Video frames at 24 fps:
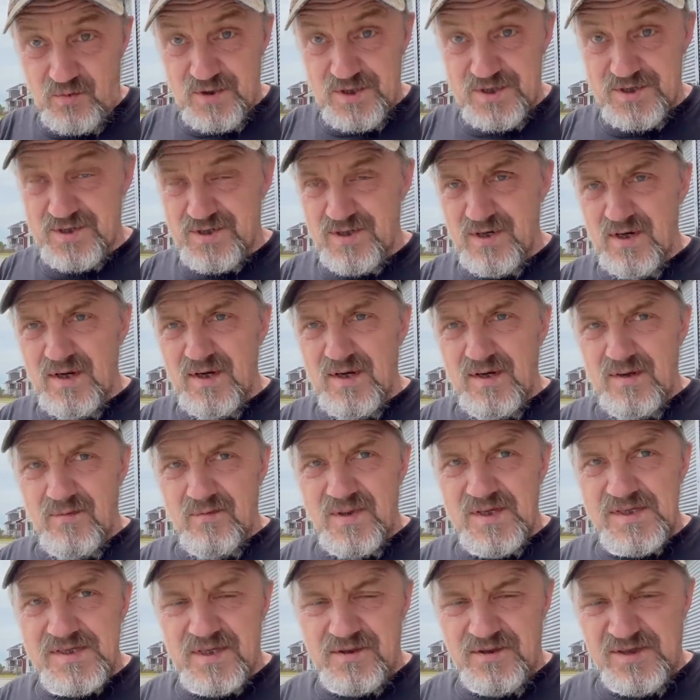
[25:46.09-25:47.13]
which
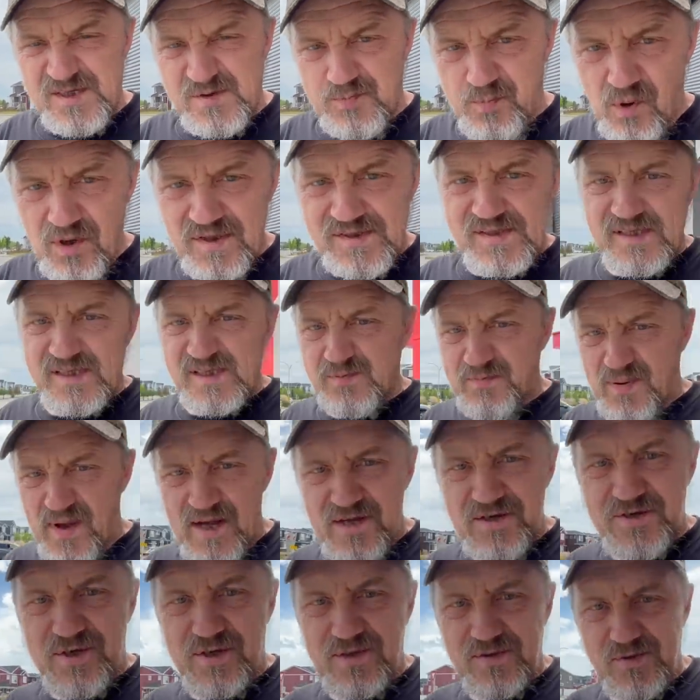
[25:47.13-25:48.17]
basically sport
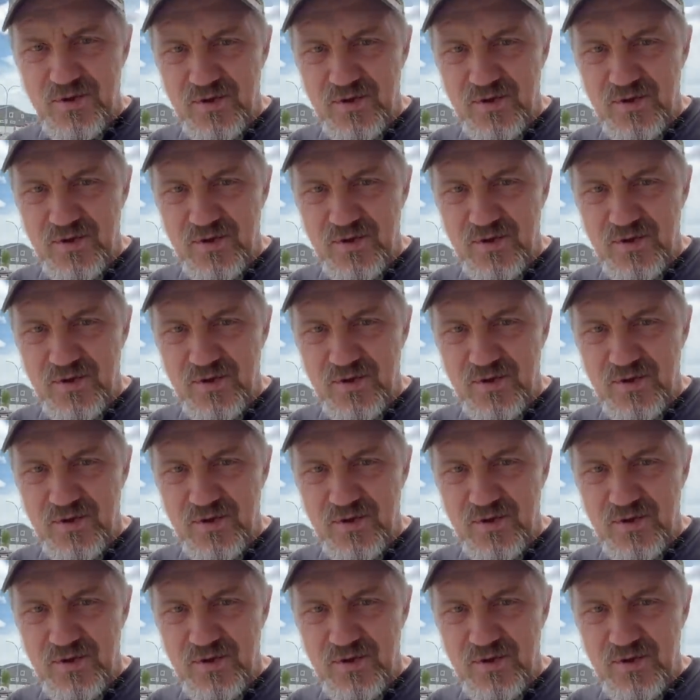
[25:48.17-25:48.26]
suspension.